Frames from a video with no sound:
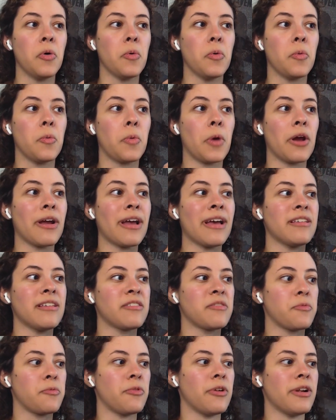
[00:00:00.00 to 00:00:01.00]

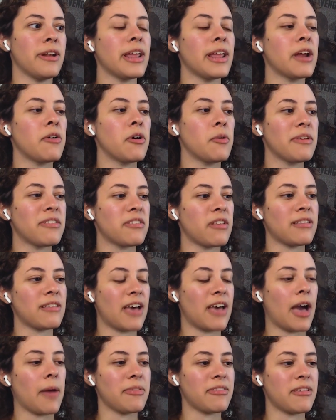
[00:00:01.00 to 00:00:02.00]
Whereas Rhaenyra, we saw
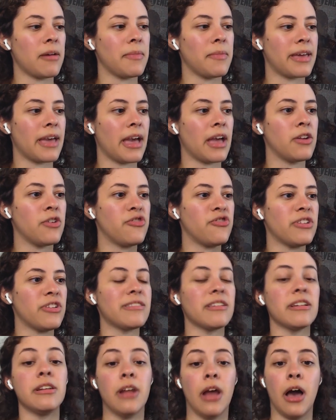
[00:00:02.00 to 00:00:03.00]
time and time again, she
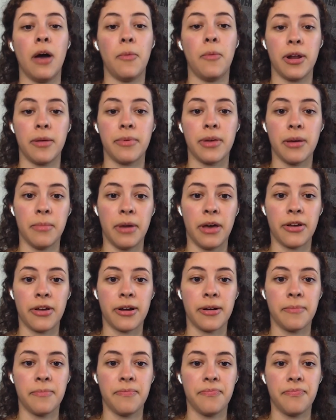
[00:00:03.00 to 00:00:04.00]
did not want to be a
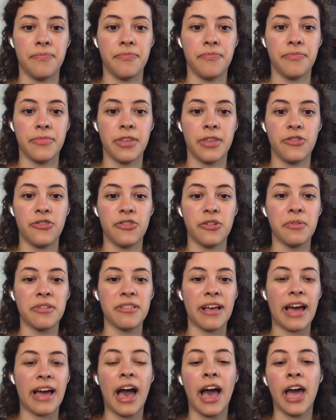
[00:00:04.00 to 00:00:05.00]
mother she was
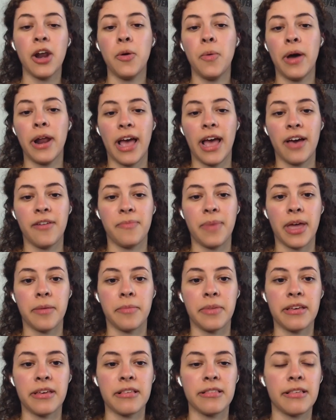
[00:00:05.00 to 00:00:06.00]
like, I don't want to have
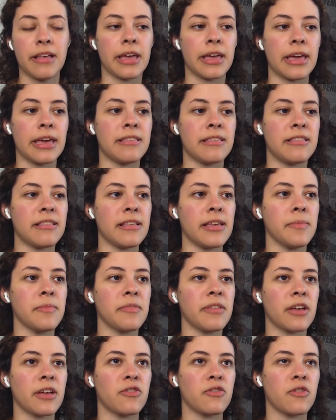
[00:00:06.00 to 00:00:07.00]
babies. Like, it
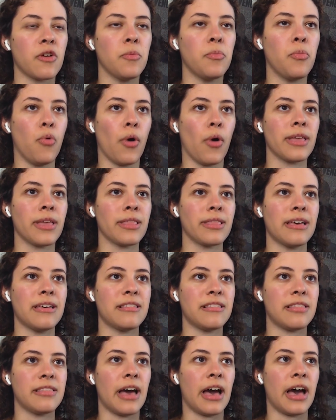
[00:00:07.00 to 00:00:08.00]
seems like so
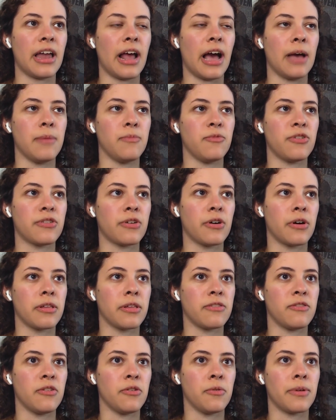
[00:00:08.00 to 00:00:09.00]
pointless that I'm just going
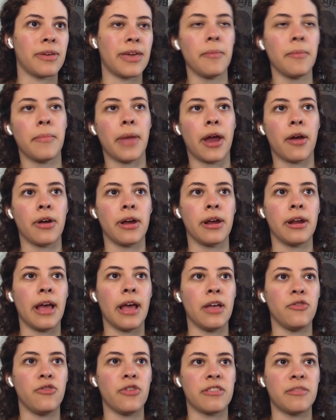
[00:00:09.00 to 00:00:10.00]
to get married
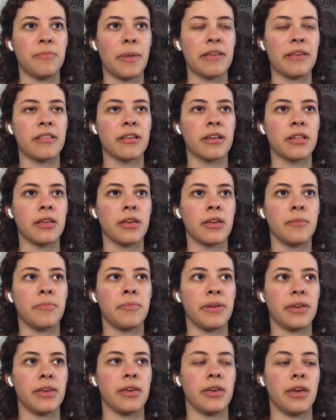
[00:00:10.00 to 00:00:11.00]
and just basically
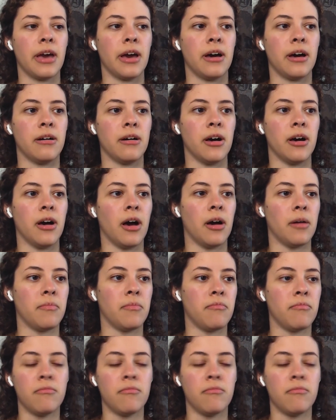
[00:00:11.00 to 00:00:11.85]
be a, a, a